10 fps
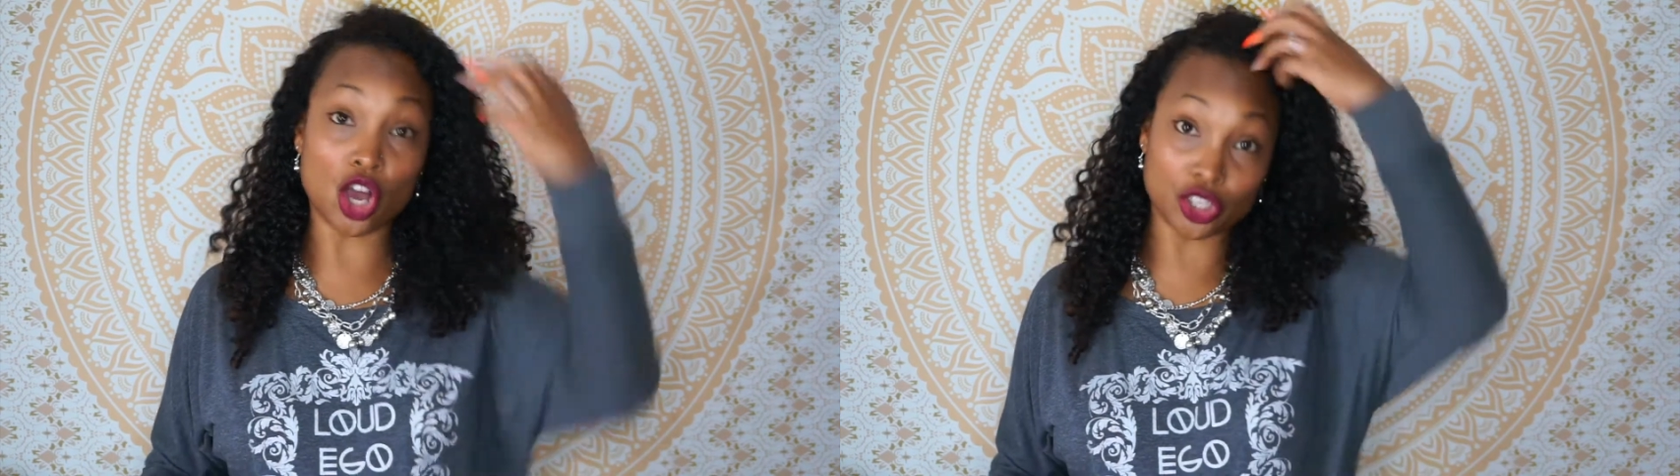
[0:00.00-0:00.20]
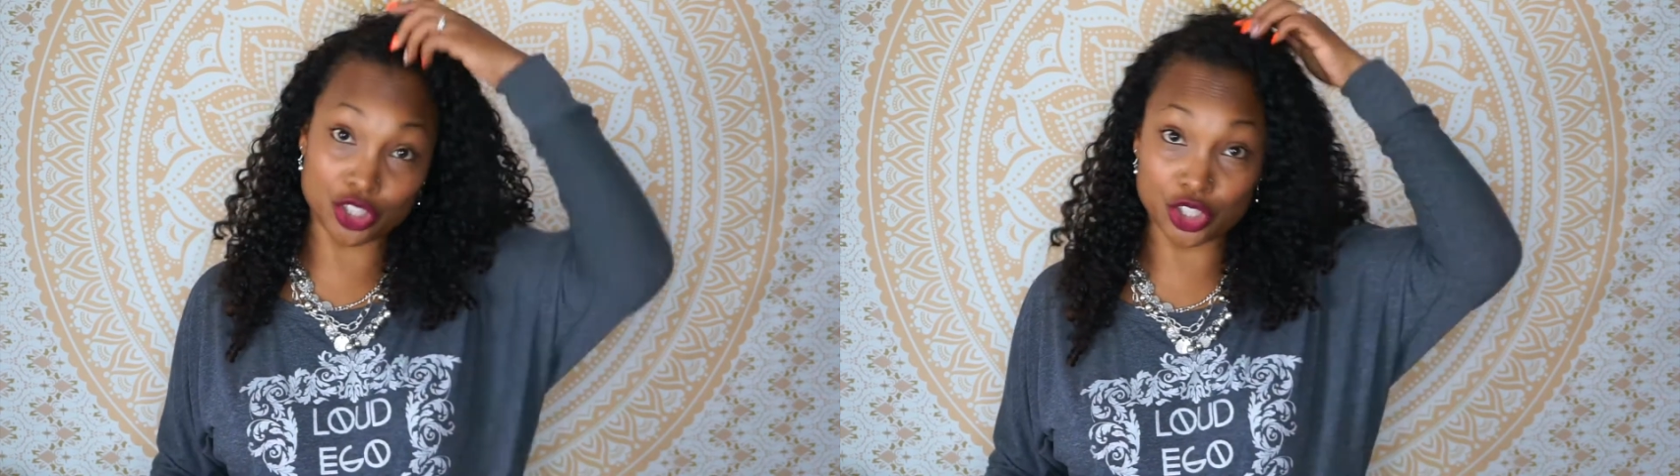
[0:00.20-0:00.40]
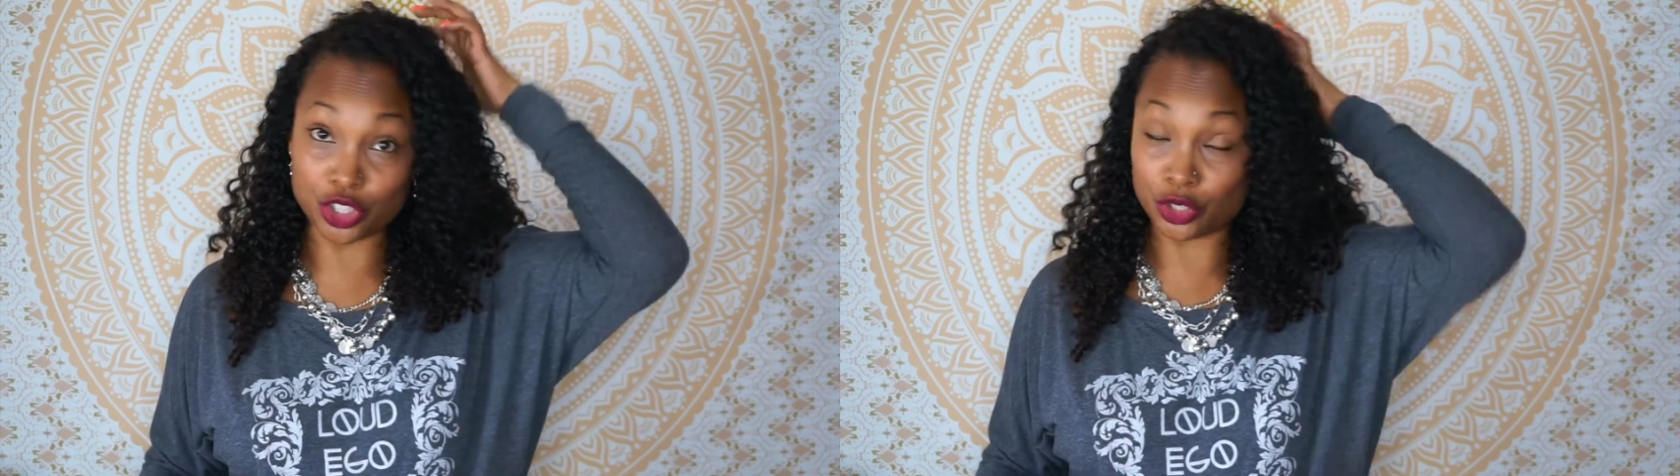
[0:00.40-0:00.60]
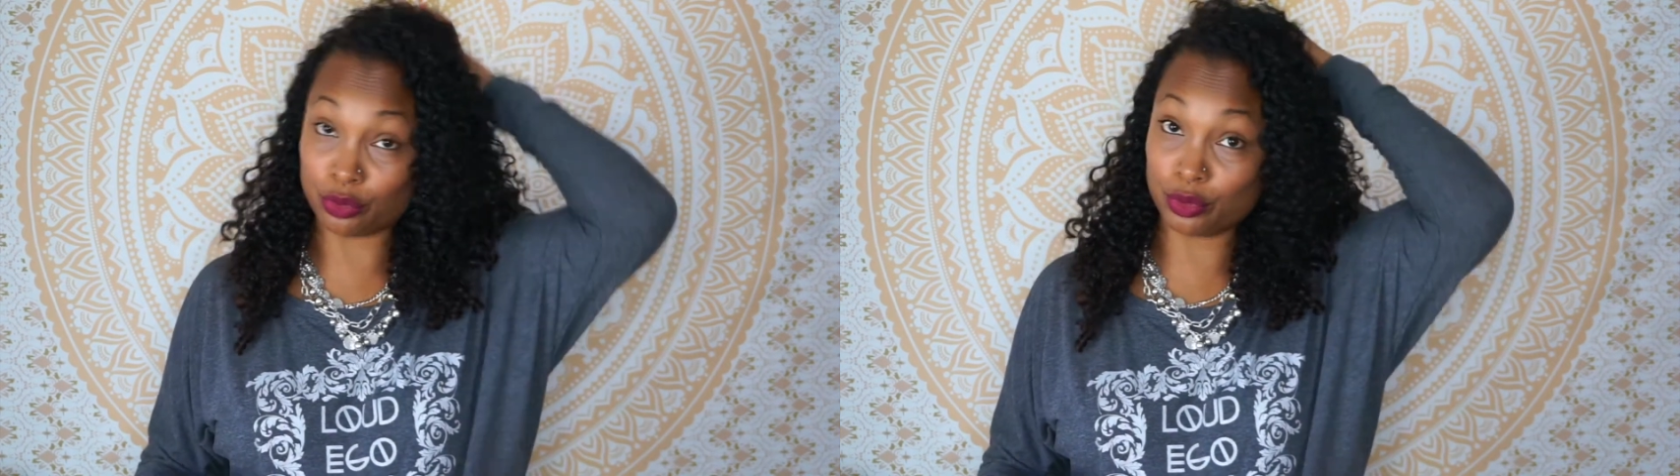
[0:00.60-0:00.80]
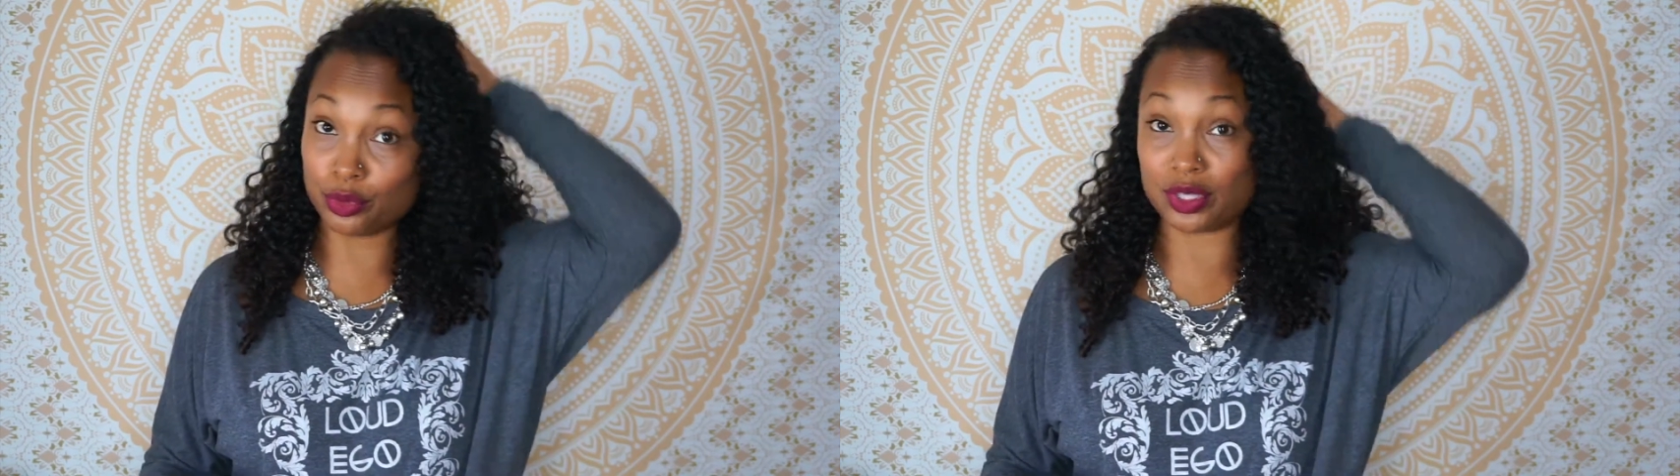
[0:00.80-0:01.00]
onto your
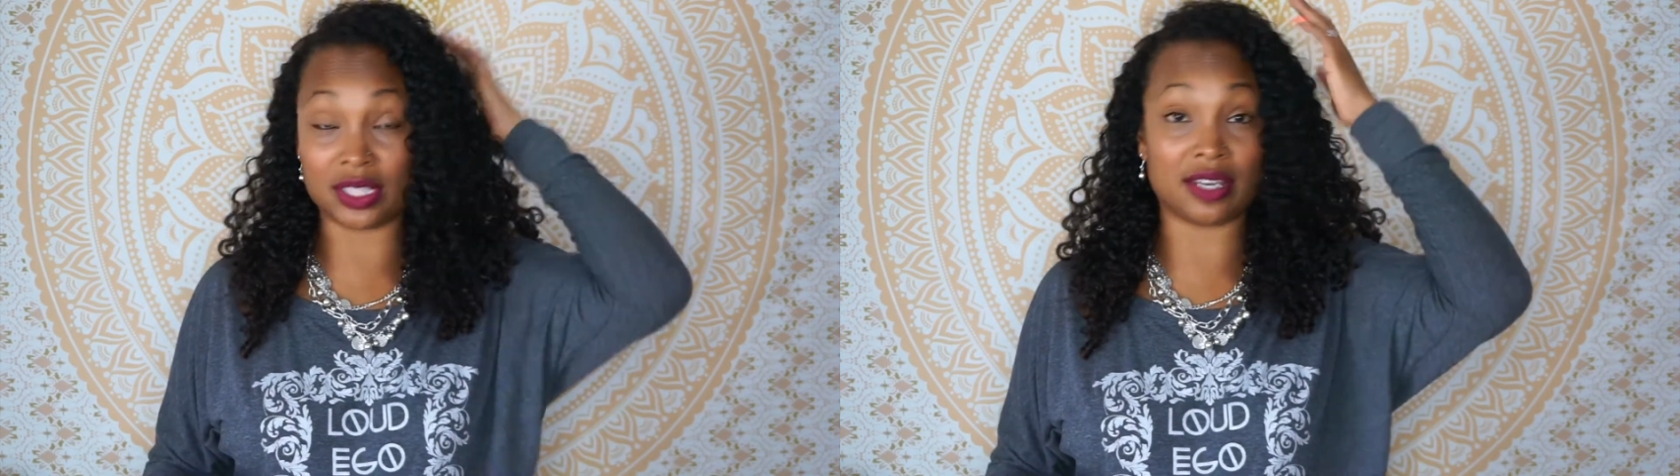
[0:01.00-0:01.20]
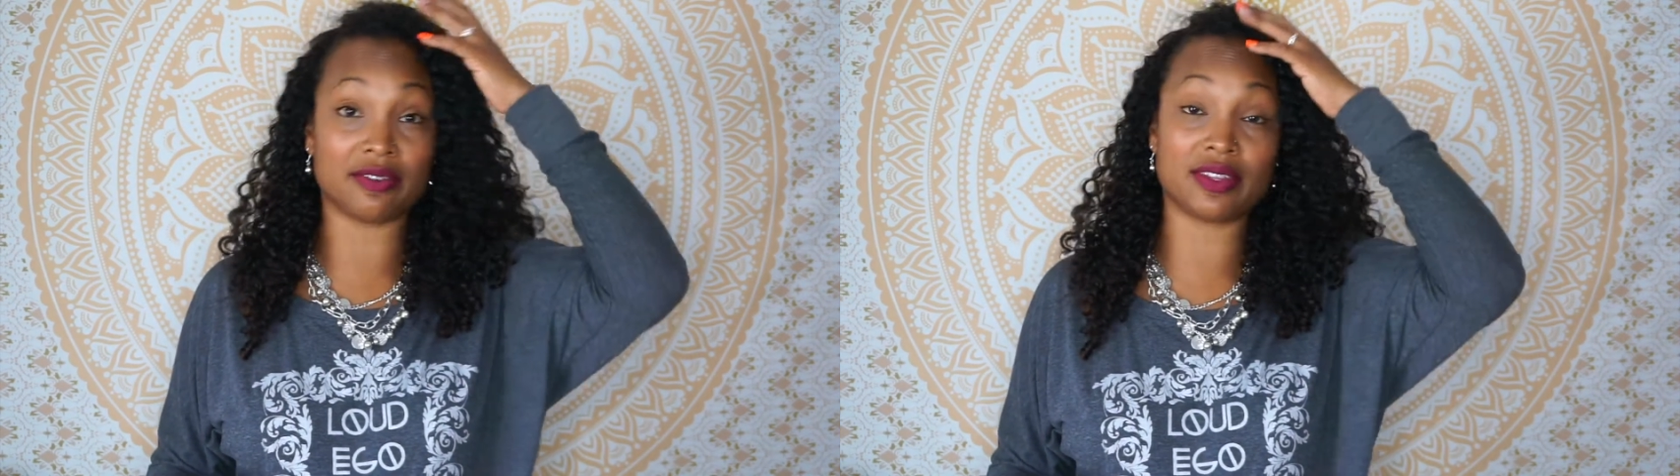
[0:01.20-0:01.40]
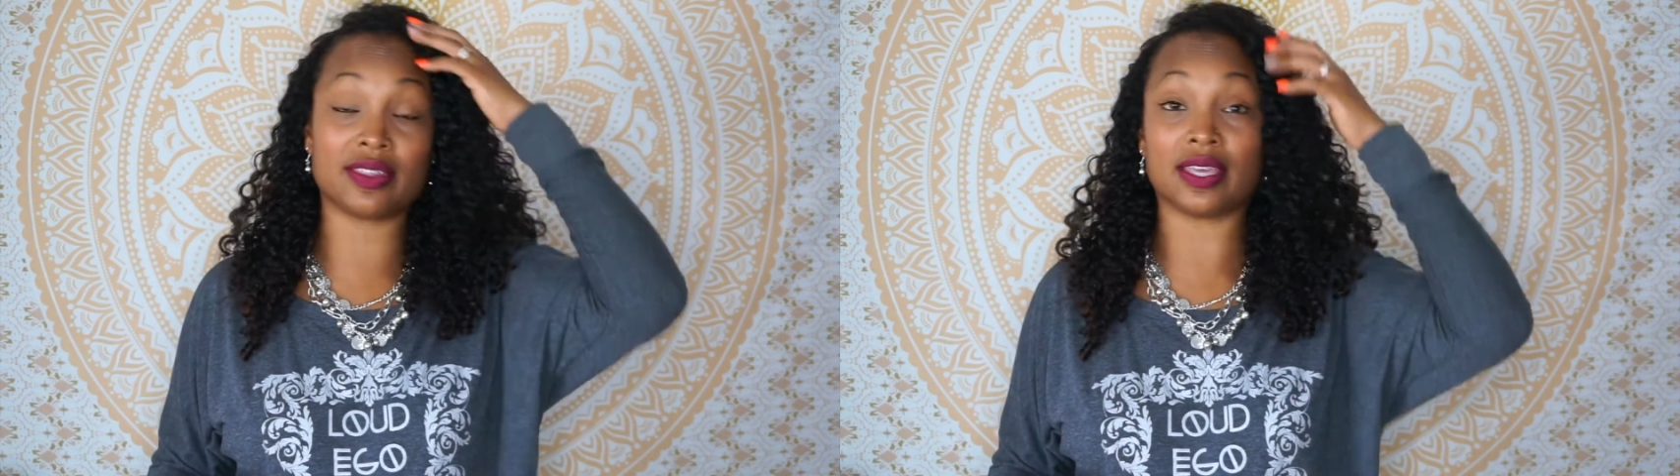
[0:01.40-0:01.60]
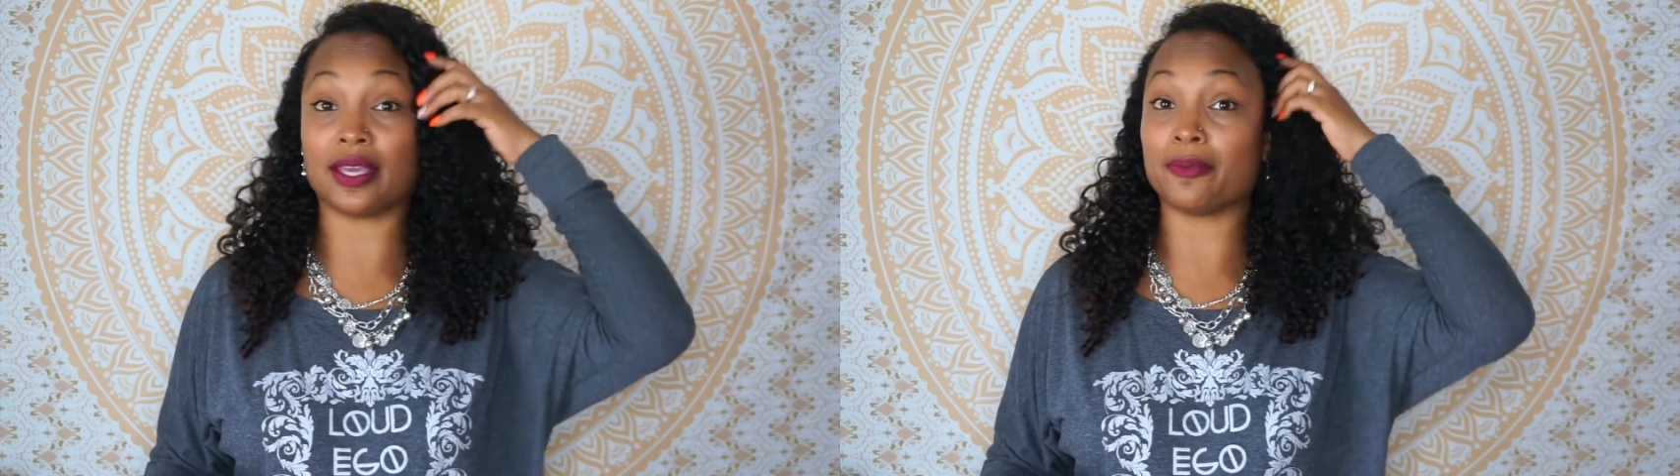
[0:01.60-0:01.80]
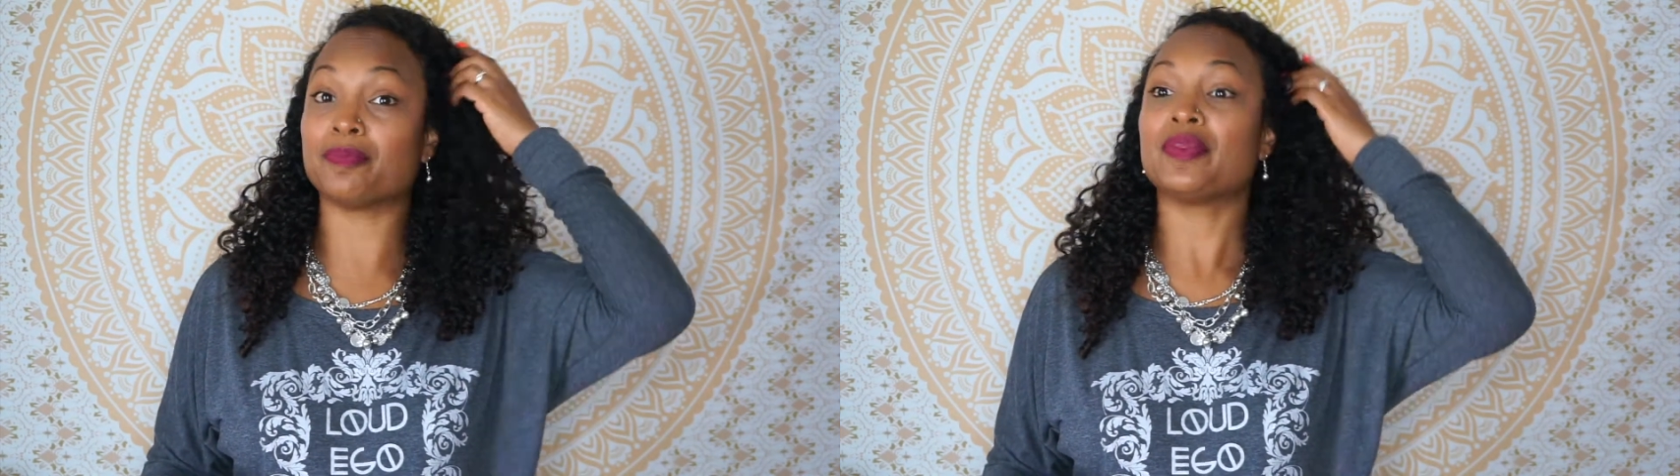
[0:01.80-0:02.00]
roots and
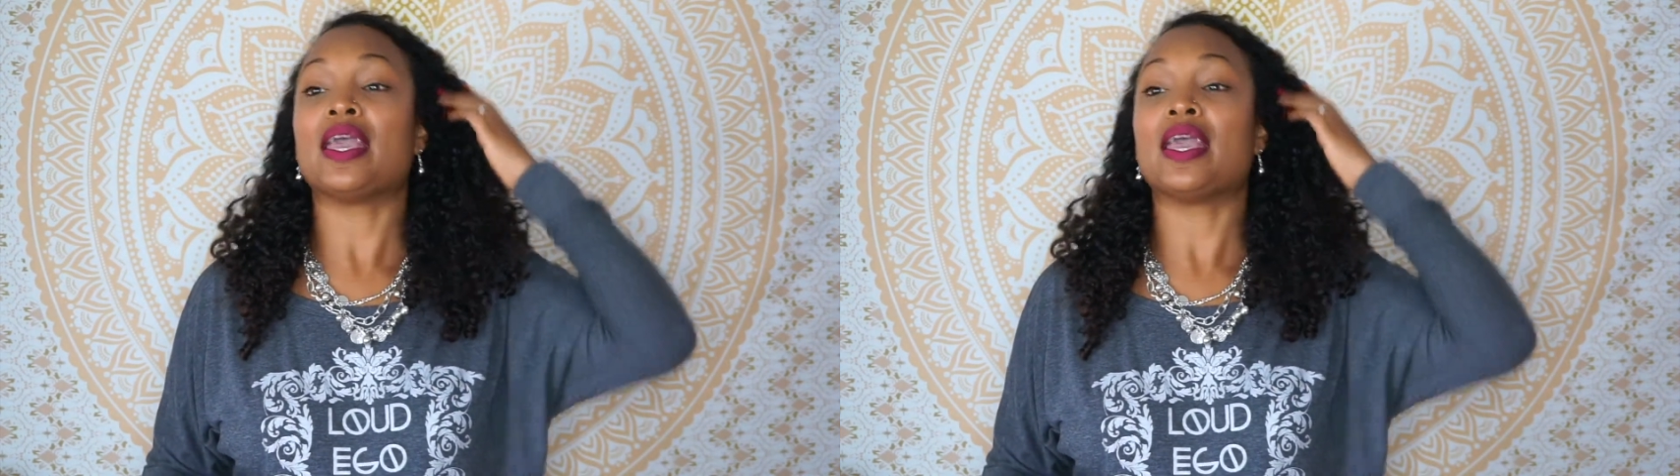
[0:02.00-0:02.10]
everything.